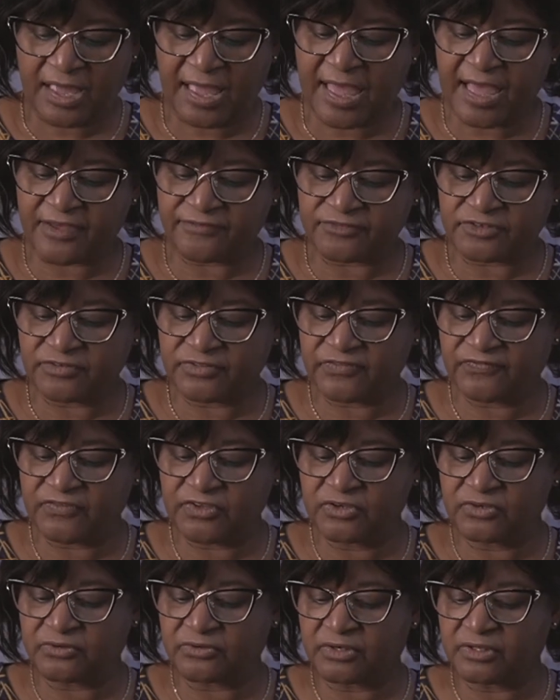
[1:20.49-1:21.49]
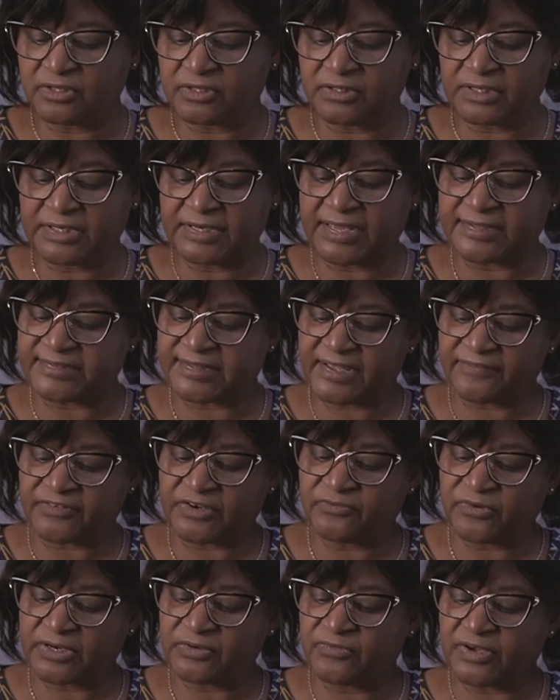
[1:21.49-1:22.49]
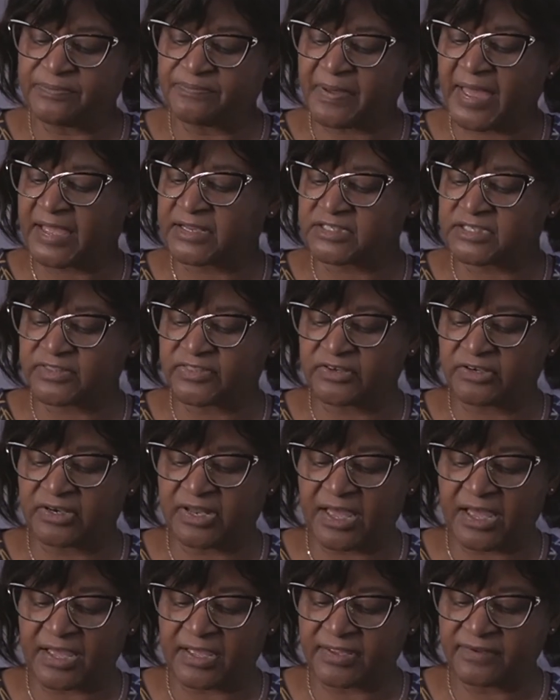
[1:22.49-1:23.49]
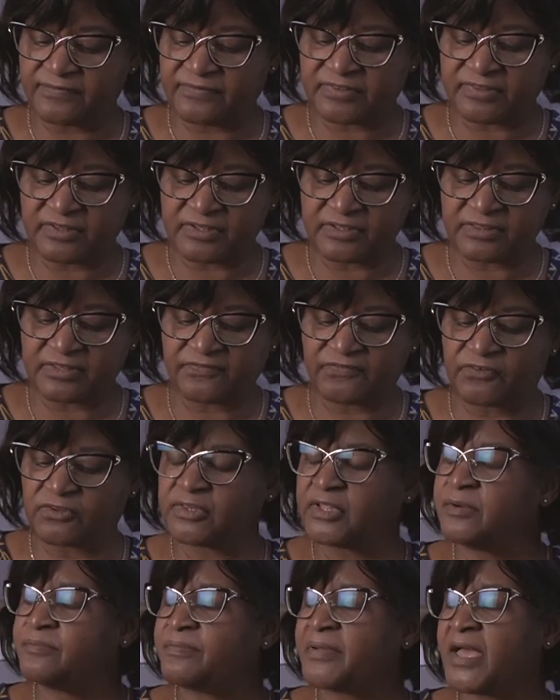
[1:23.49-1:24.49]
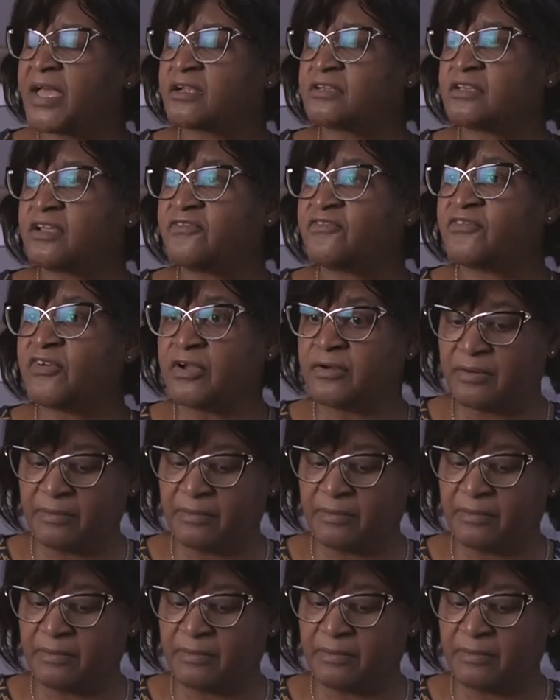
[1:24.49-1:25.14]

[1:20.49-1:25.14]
After the funeral, and as everyone went back to their lives, the full impact of